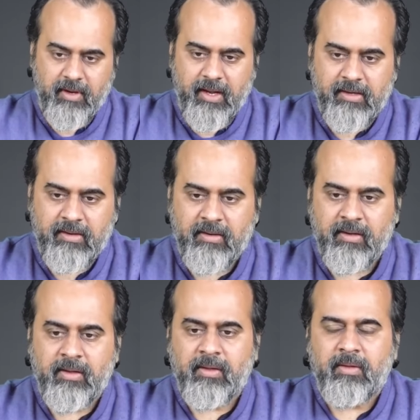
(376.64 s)
right?
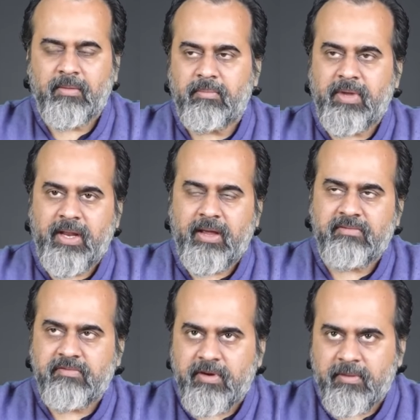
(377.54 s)
men
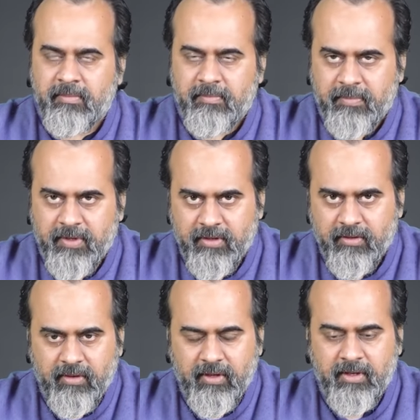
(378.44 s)
have one
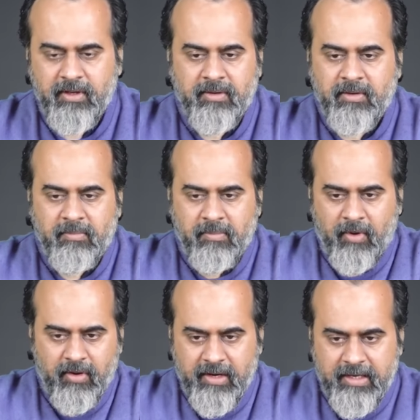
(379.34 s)
particular
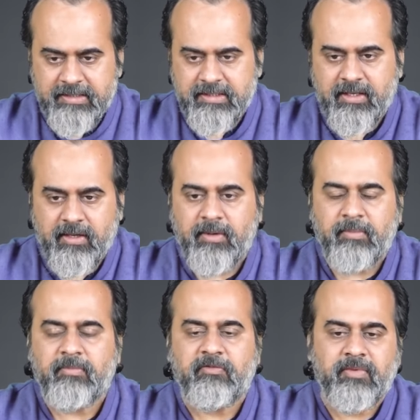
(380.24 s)
bodily
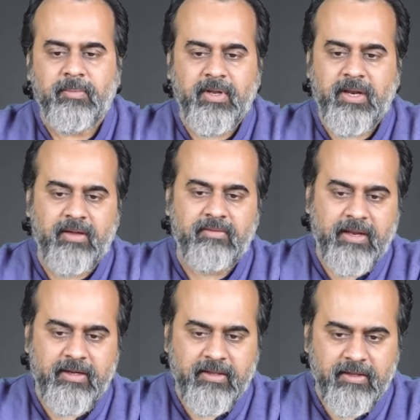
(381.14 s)
scheme, women have
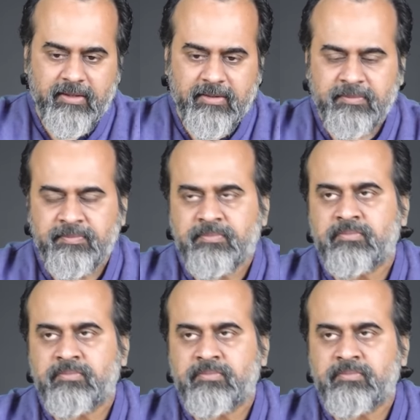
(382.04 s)
another.